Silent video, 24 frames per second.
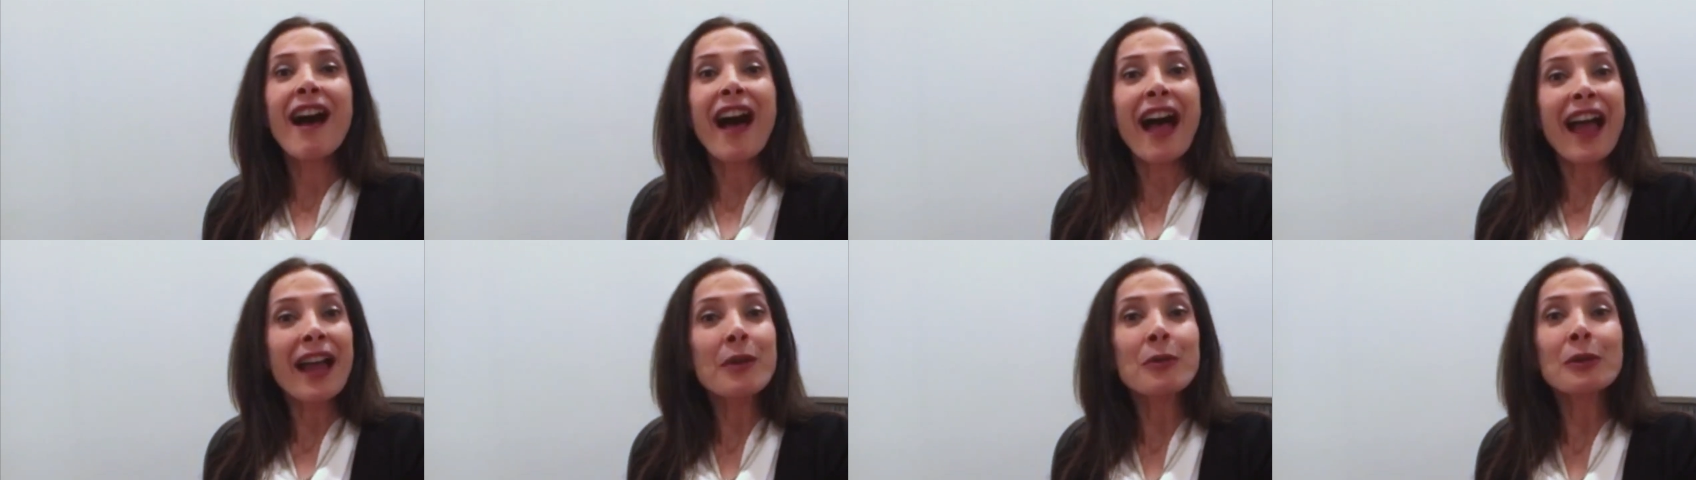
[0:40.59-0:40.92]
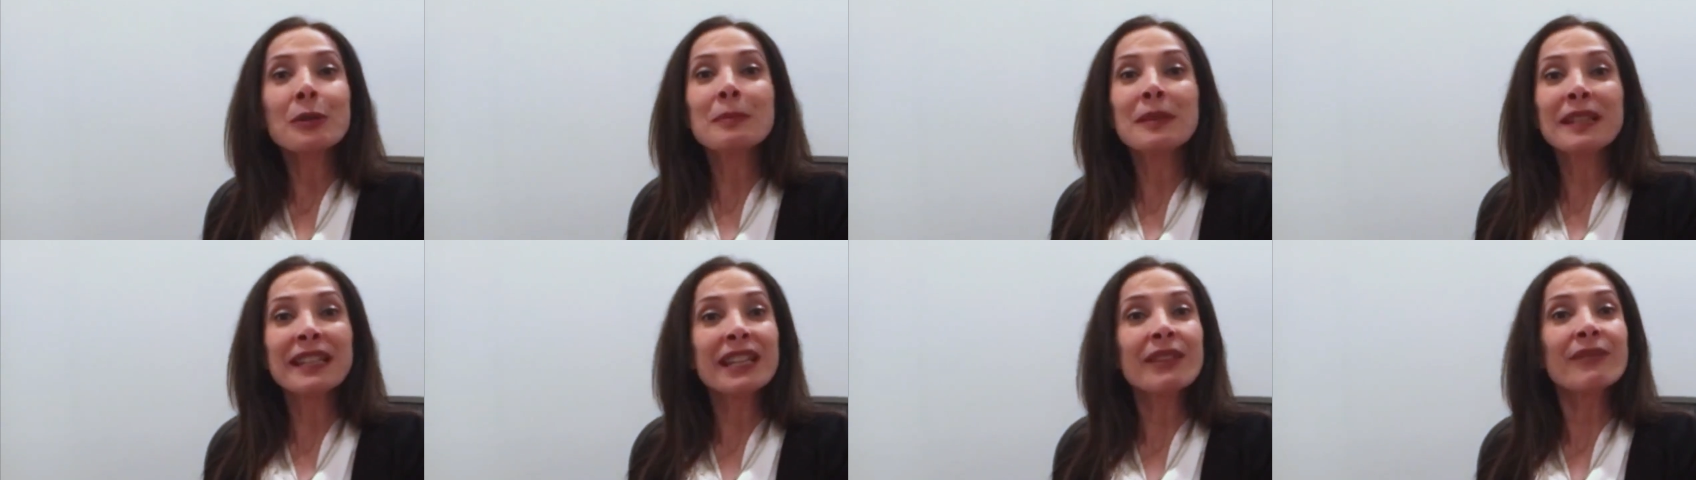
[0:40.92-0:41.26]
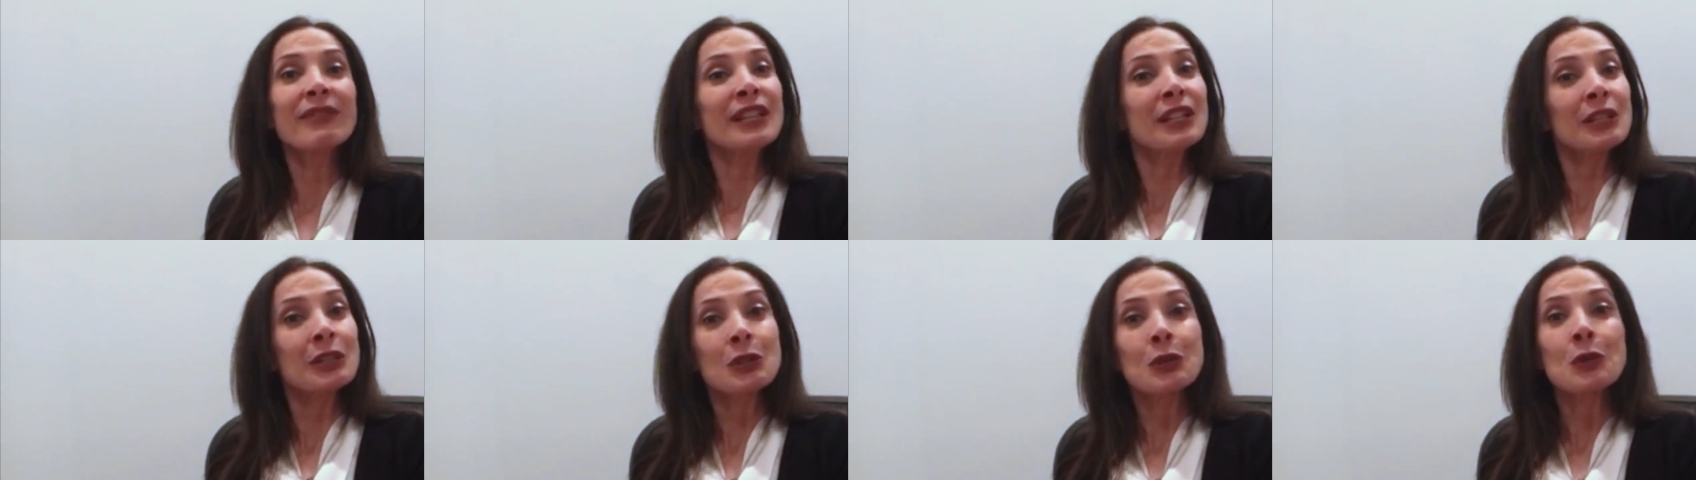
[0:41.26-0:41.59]
I will be
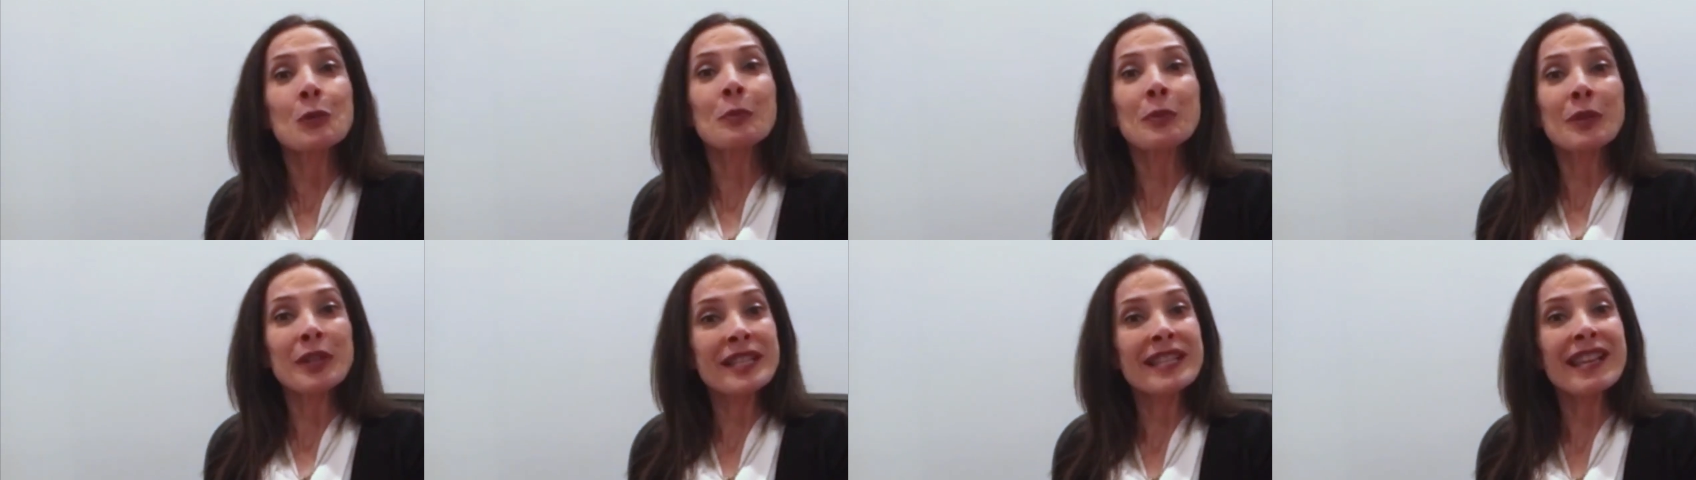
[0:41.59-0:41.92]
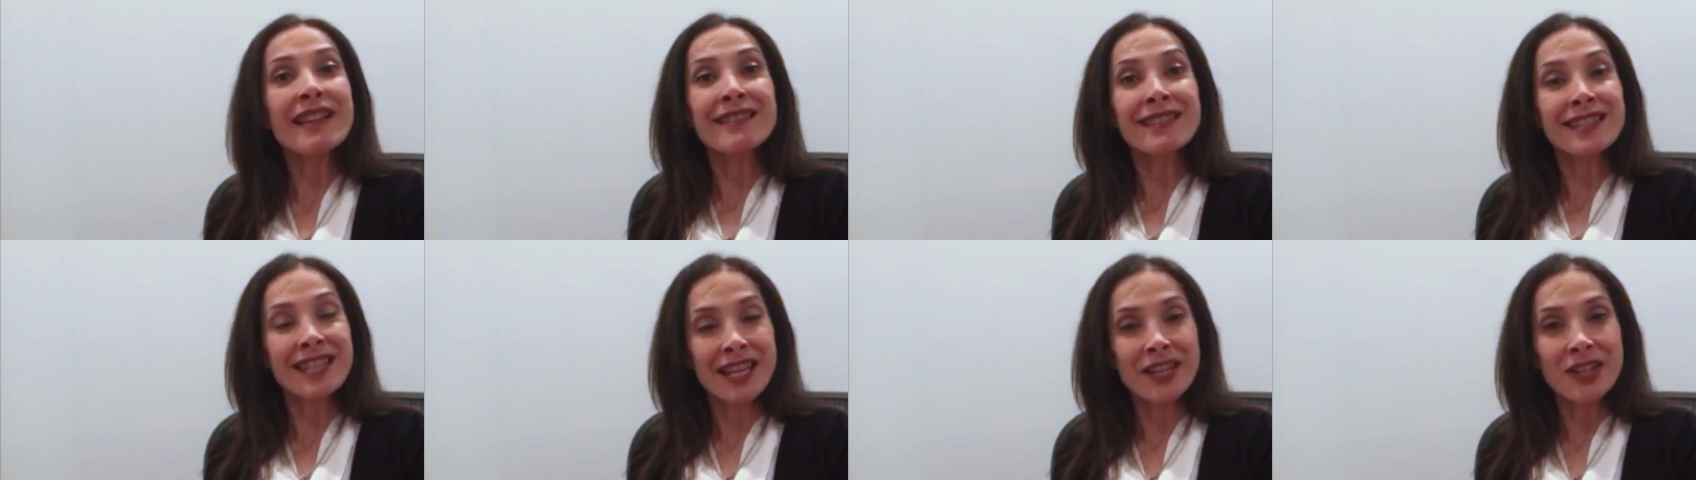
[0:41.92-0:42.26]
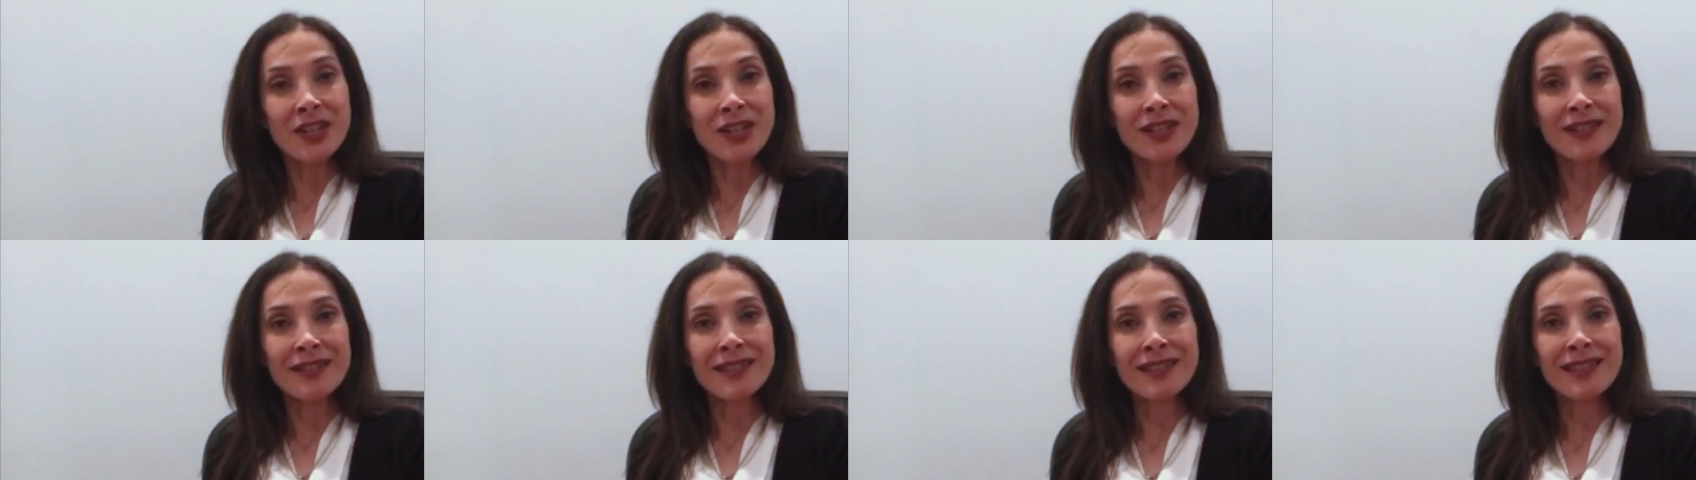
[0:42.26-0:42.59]
giving two
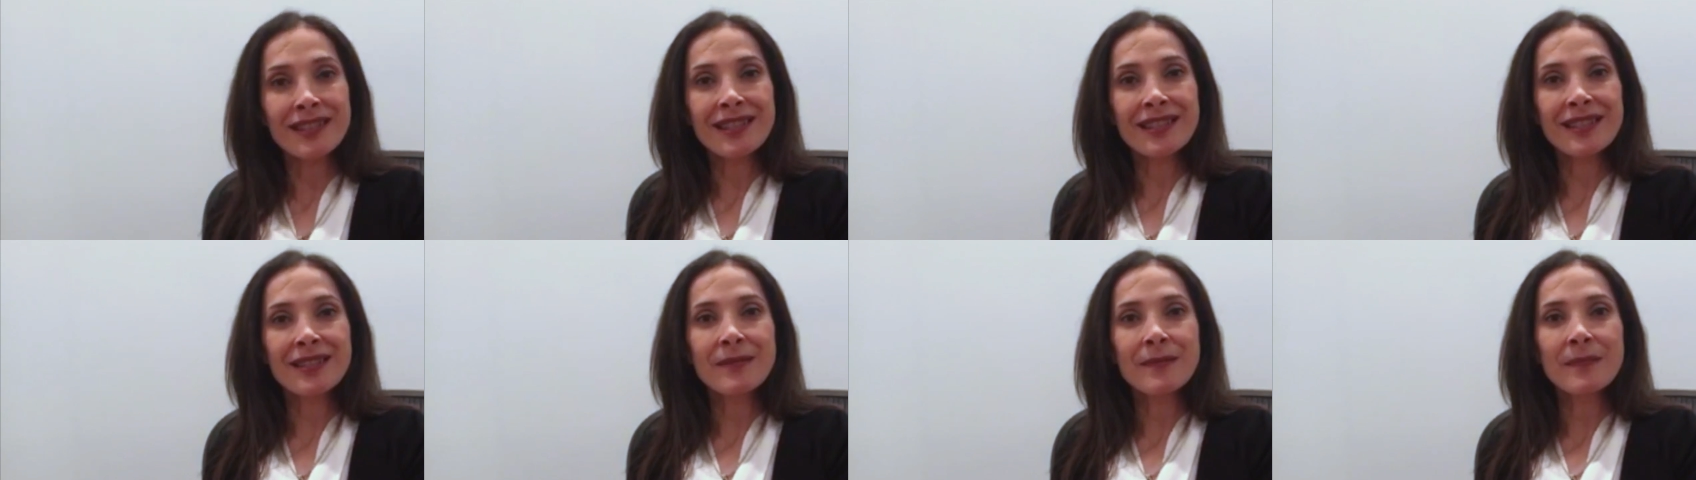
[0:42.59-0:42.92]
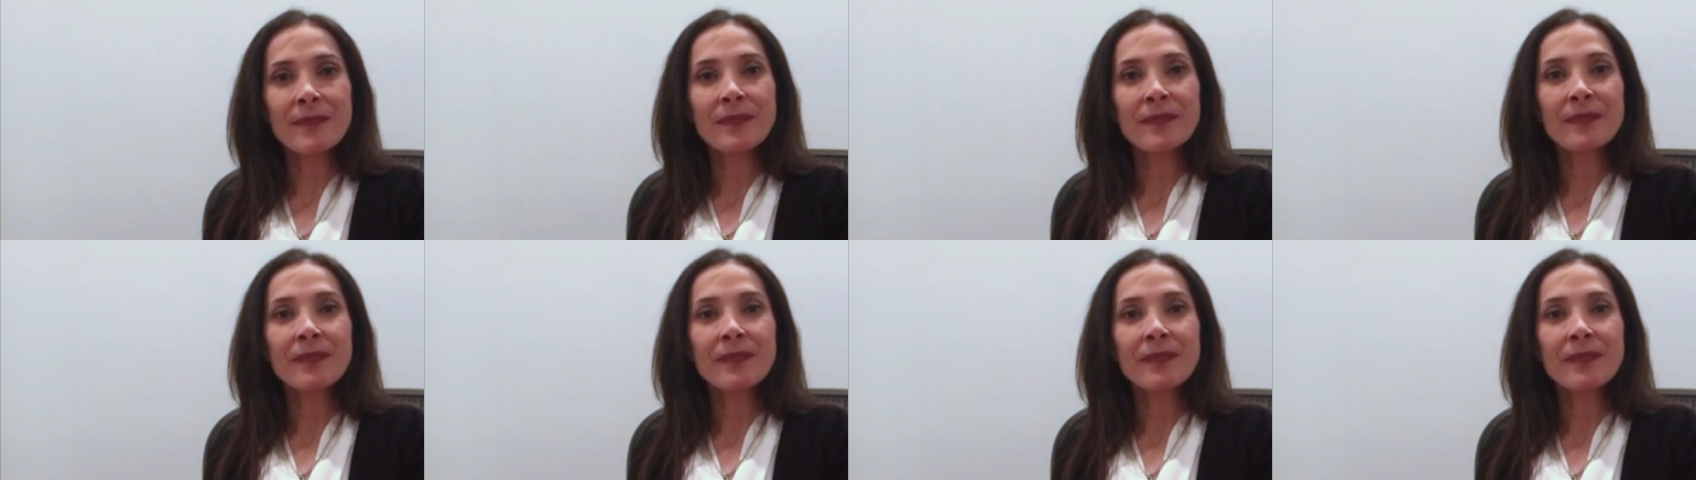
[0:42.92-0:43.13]
presentations.